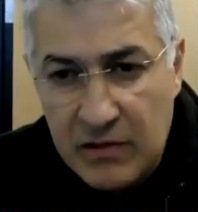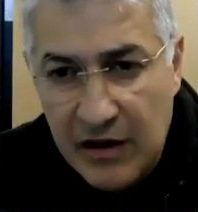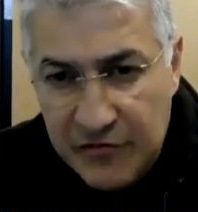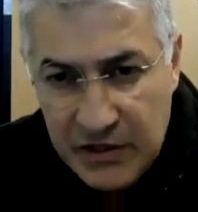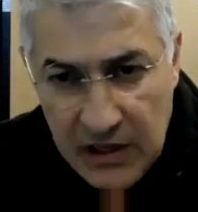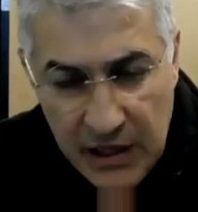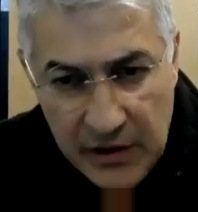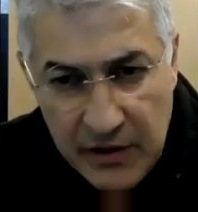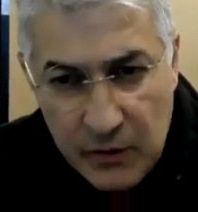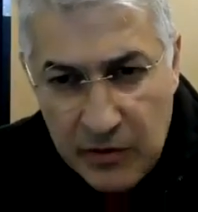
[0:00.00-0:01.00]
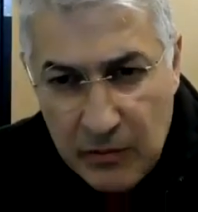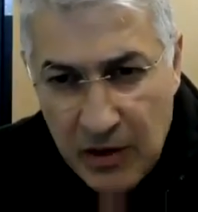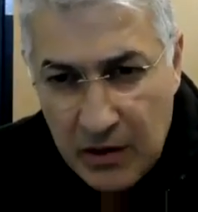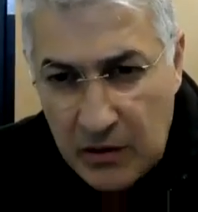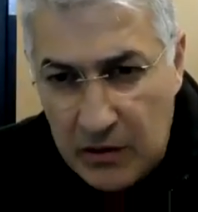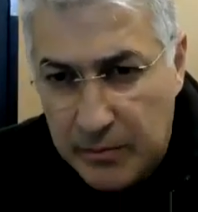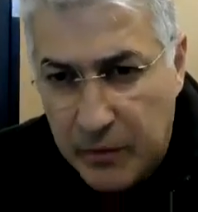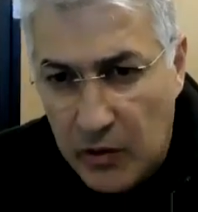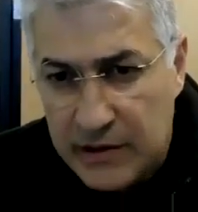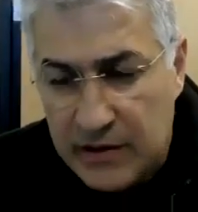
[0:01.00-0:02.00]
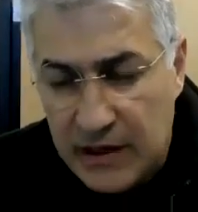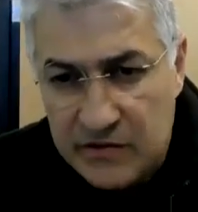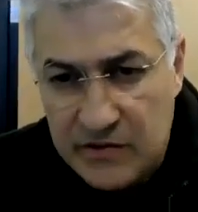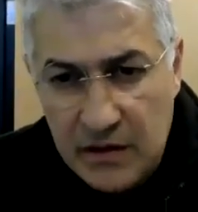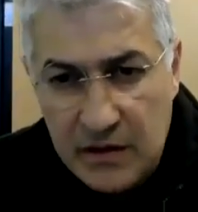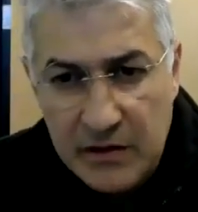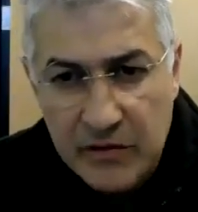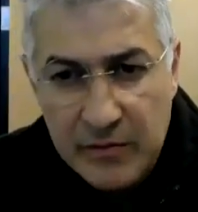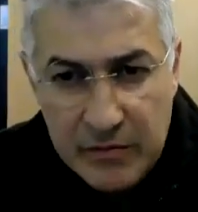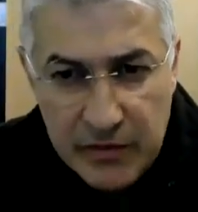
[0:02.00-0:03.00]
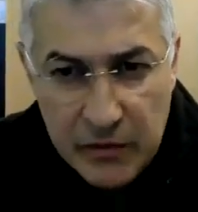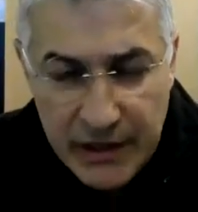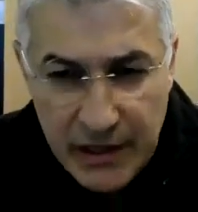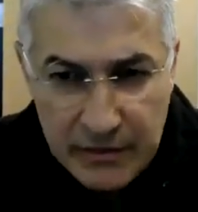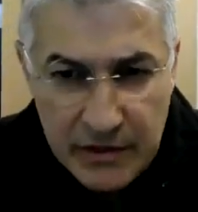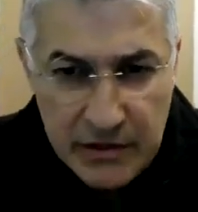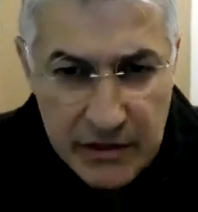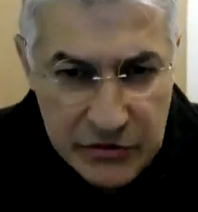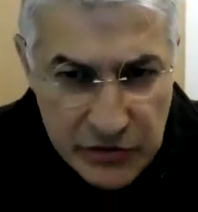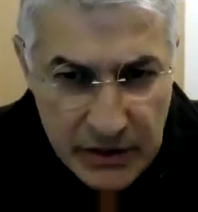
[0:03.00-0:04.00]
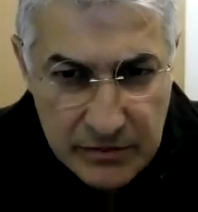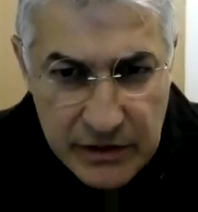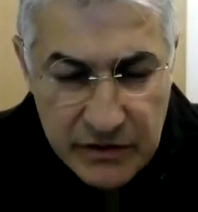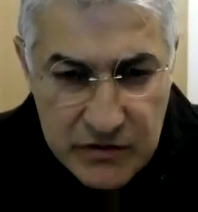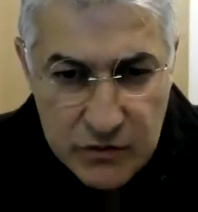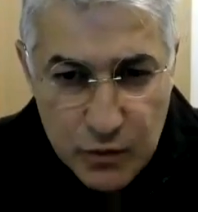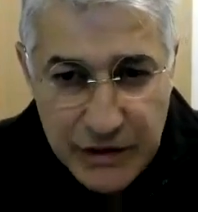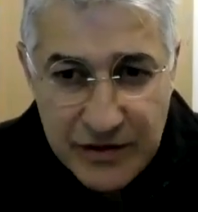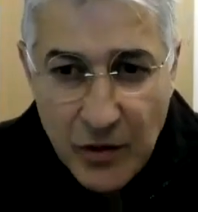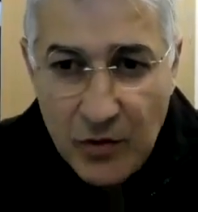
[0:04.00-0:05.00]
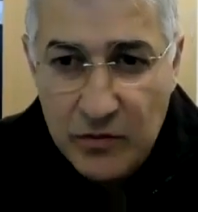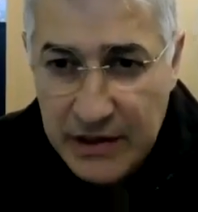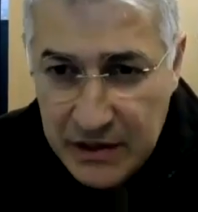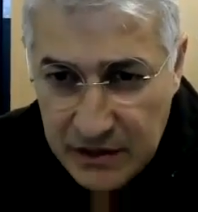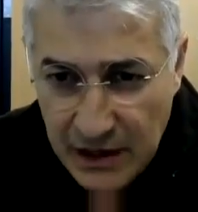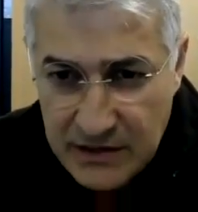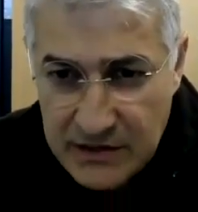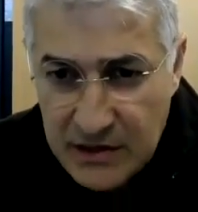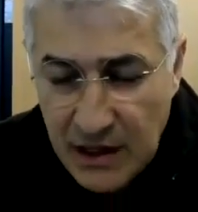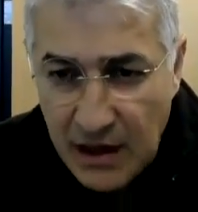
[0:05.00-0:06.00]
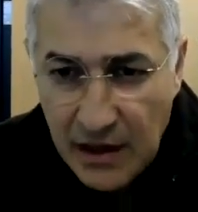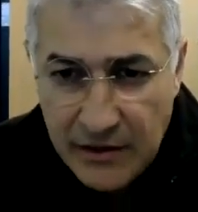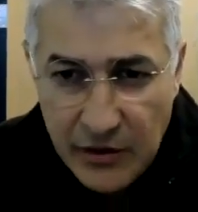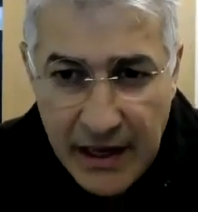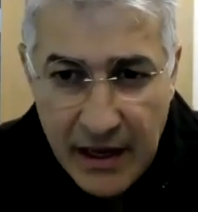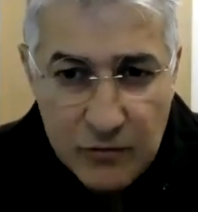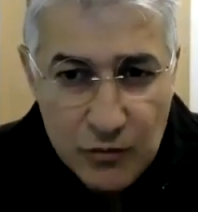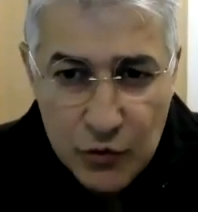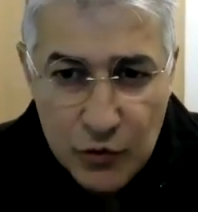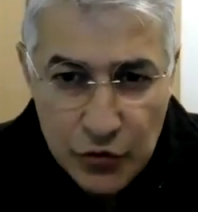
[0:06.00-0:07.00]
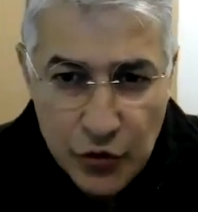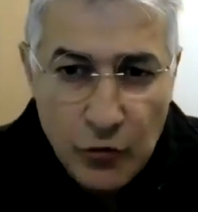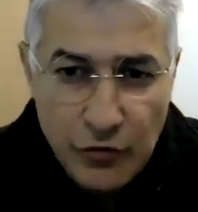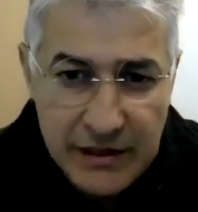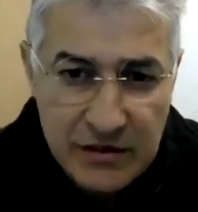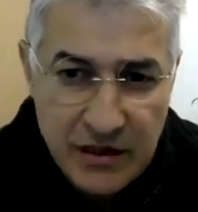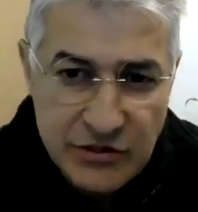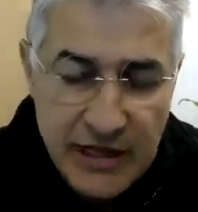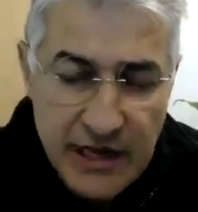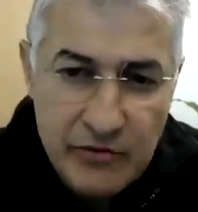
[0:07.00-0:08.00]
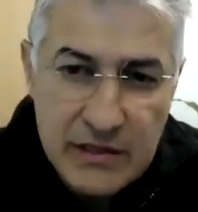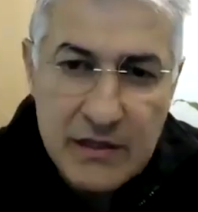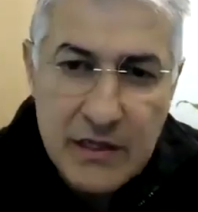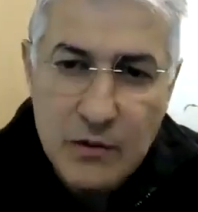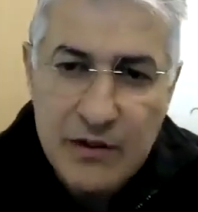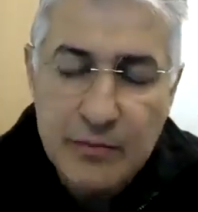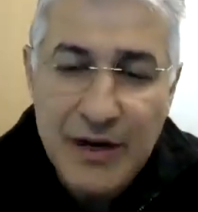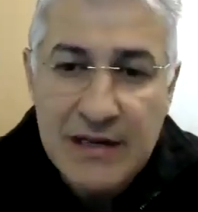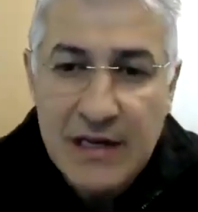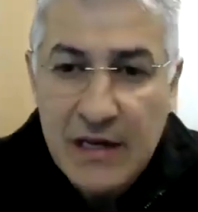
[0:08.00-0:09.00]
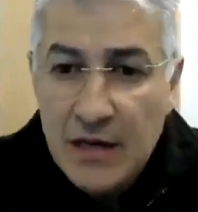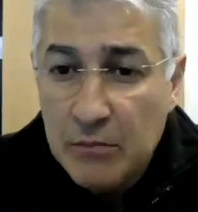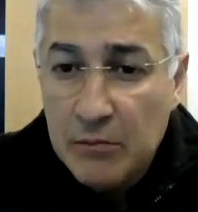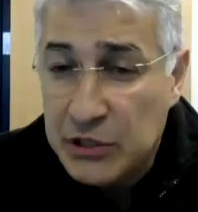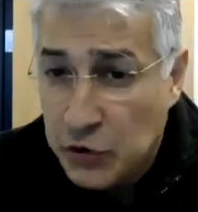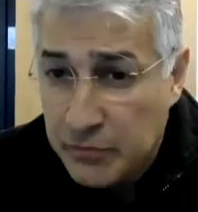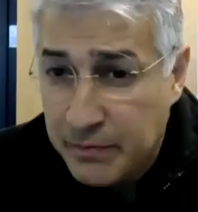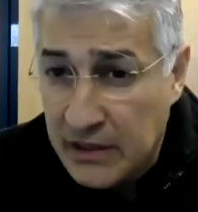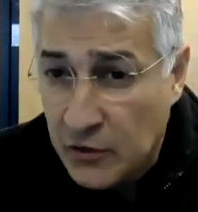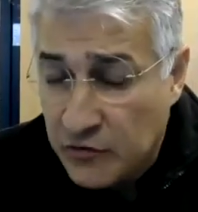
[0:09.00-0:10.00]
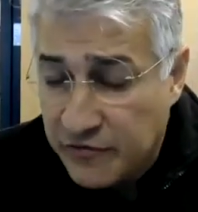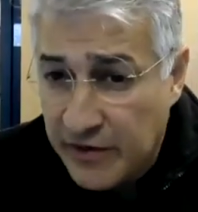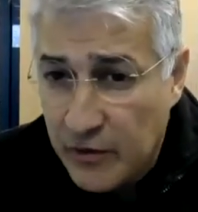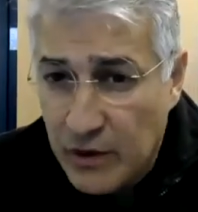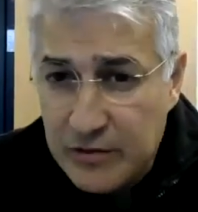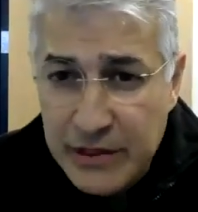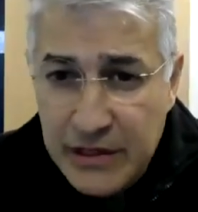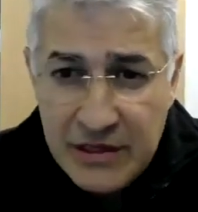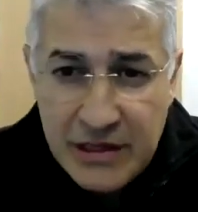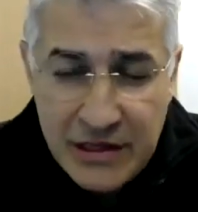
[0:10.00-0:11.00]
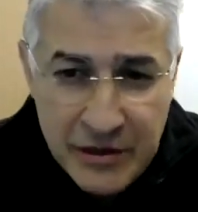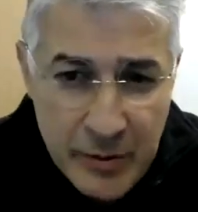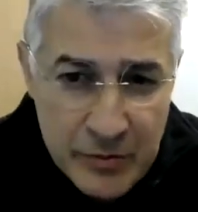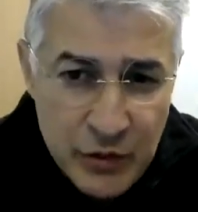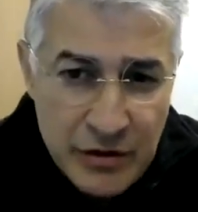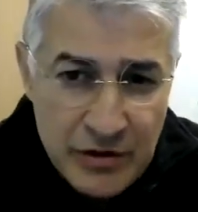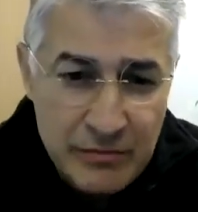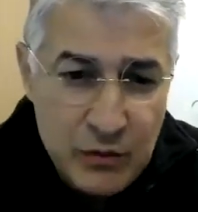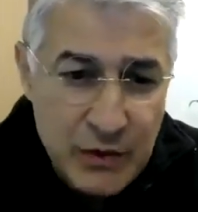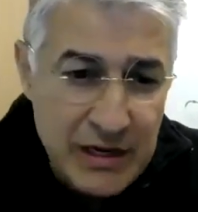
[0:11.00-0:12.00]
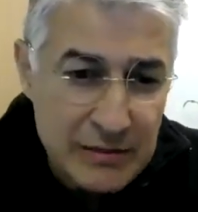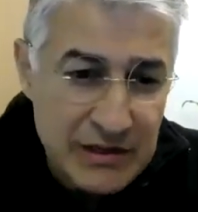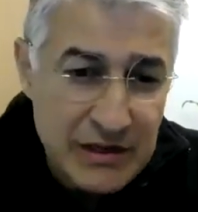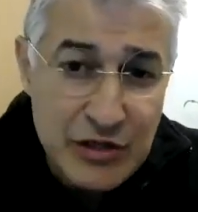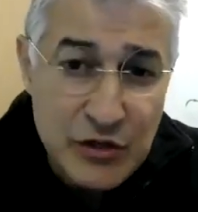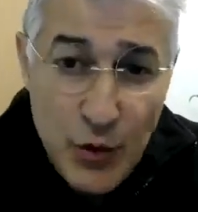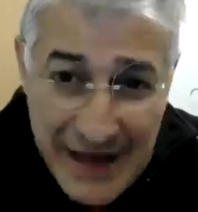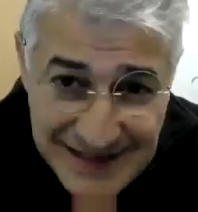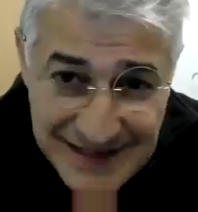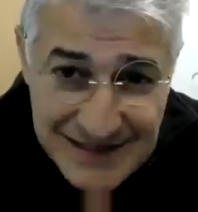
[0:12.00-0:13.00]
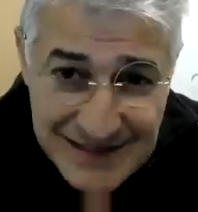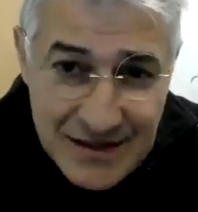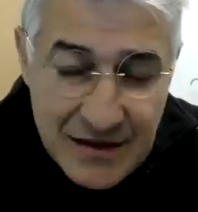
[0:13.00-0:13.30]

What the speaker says: Definitely, I agree with Mark on the point that it's not an agreement between Lebanon and Israel, because we don't recognize, and who you don't recognize, you can't really deal with. But it could very well be a legal agreement between Lebanon and the US.